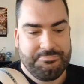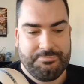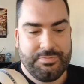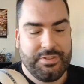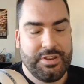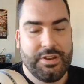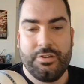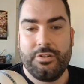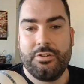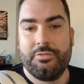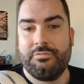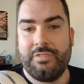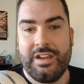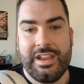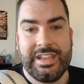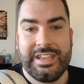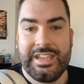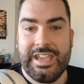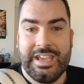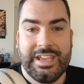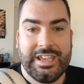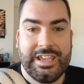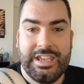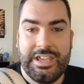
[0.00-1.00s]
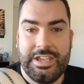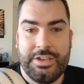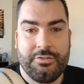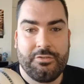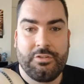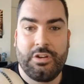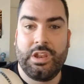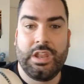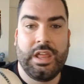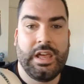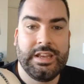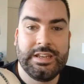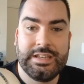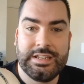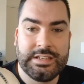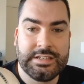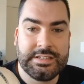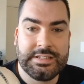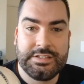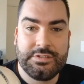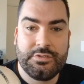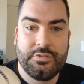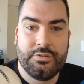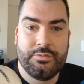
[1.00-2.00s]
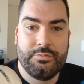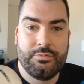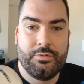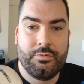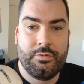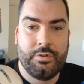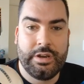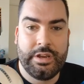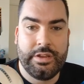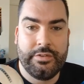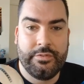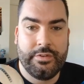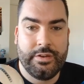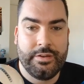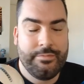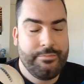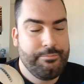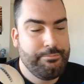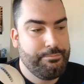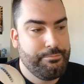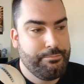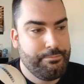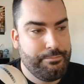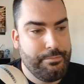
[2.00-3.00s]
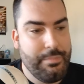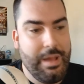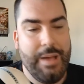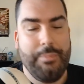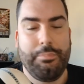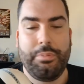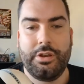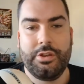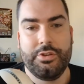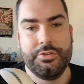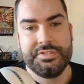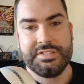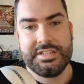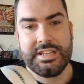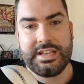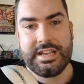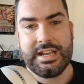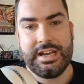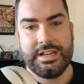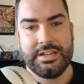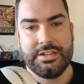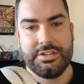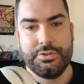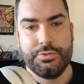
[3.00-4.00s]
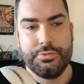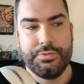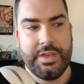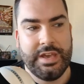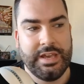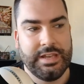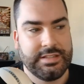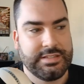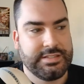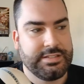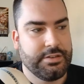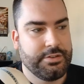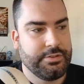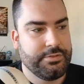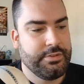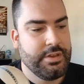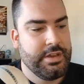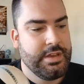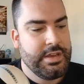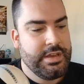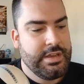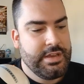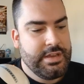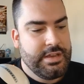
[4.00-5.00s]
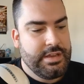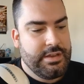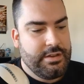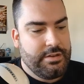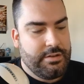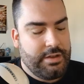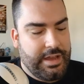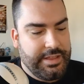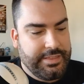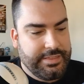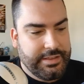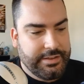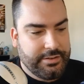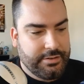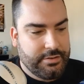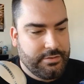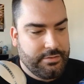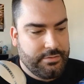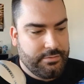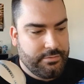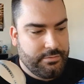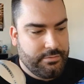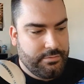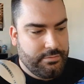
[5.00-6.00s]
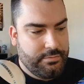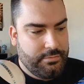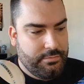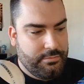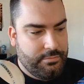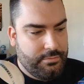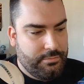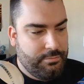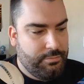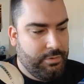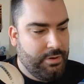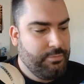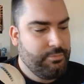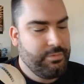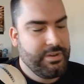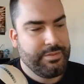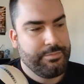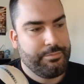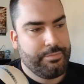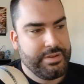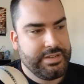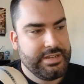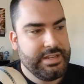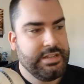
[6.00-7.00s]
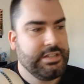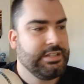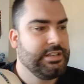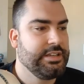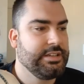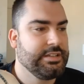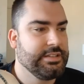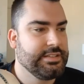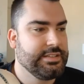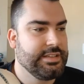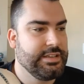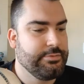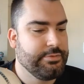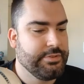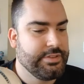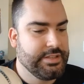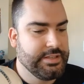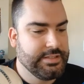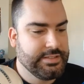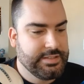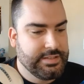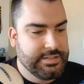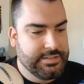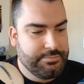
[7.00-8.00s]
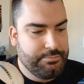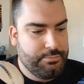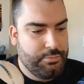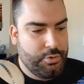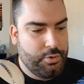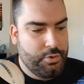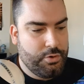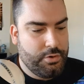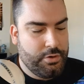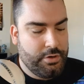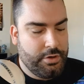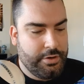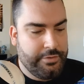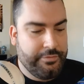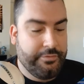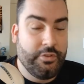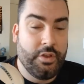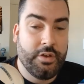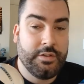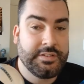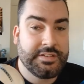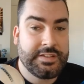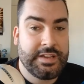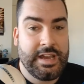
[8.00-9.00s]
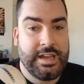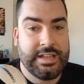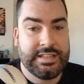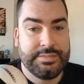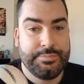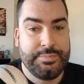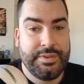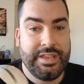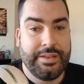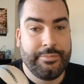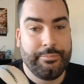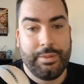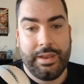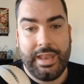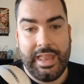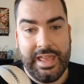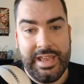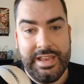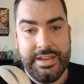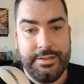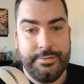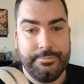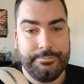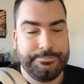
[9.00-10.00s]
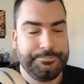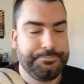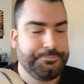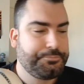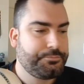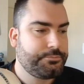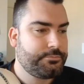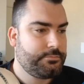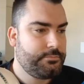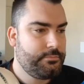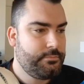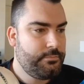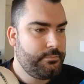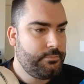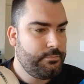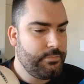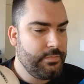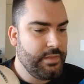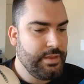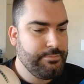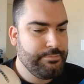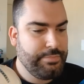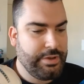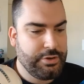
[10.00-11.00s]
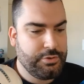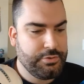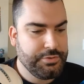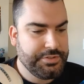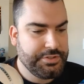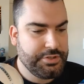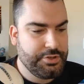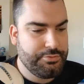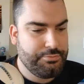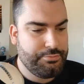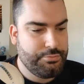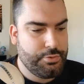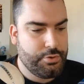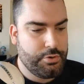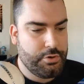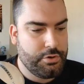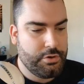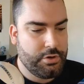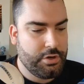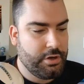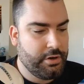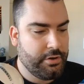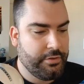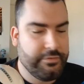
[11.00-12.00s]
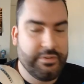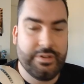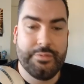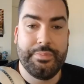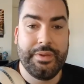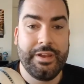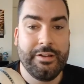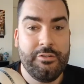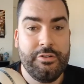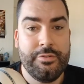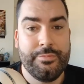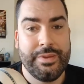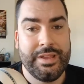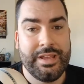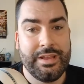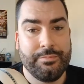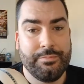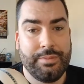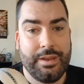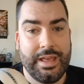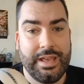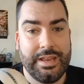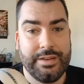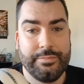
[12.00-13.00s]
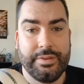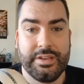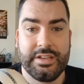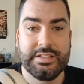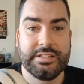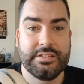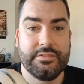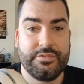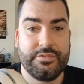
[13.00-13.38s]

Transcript: Raigeki or a Lightning Storm or whatever, Appaloosa can't do that. So I think what we potentially could see with this is more of those cards being played, but also more of Nibiru being played, because